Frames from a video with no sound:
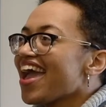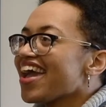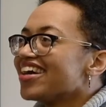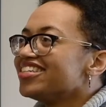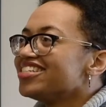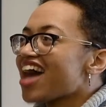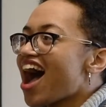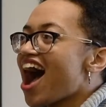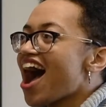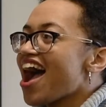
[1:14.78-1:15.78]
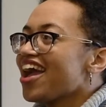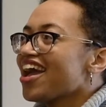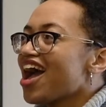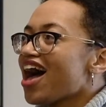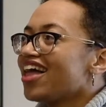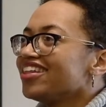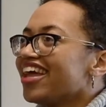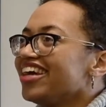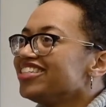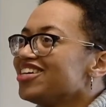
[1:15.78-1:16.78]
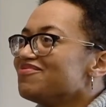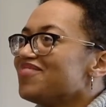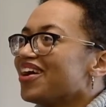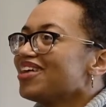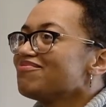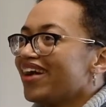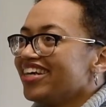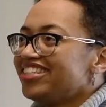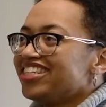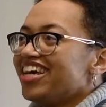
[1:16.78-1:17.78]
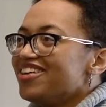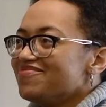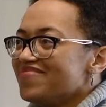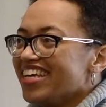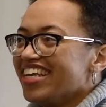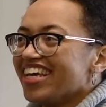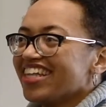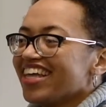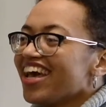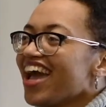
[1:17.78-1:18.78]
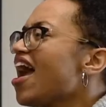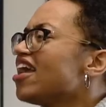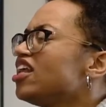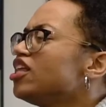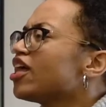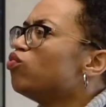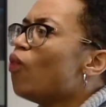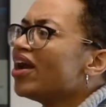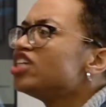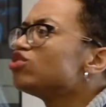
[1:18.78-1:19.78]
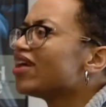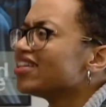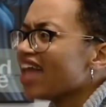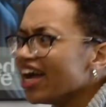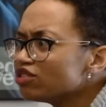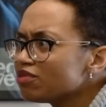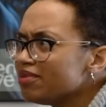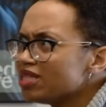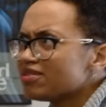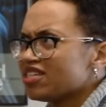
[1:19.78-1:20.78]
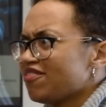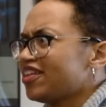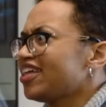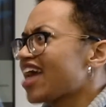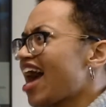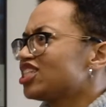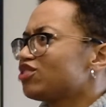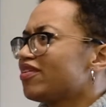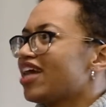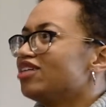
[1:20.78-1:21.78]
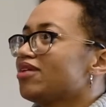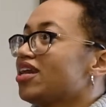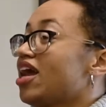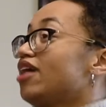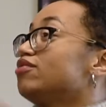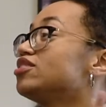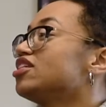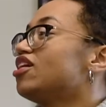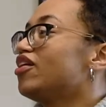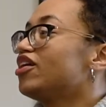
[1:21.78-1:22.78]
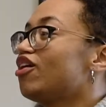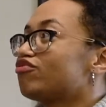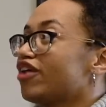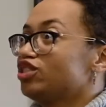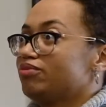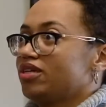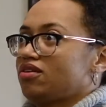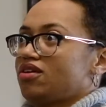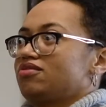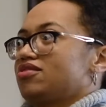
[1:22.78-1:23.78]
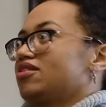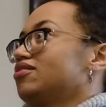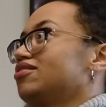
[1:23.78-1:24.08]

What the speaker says: and I liked him very much immediately. And he like wanted to run lines with me, specifically like asked to run lines. And I was, you know, a little freshman and I was like,